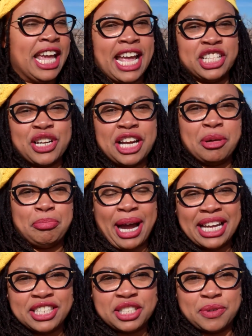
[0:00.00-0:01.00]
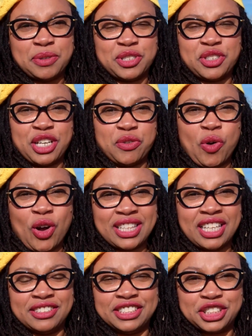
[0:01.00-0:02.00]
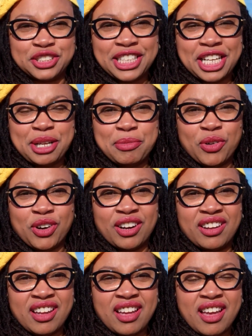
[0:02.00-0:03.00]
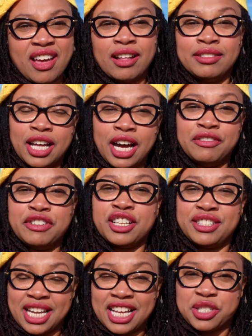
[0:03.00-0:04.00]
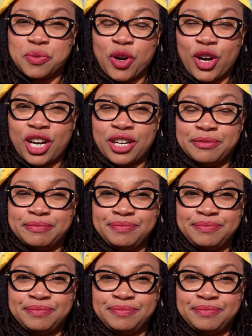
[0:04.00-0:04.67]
and trying to bite us when we're trying to walk down the street anymore. Love does work.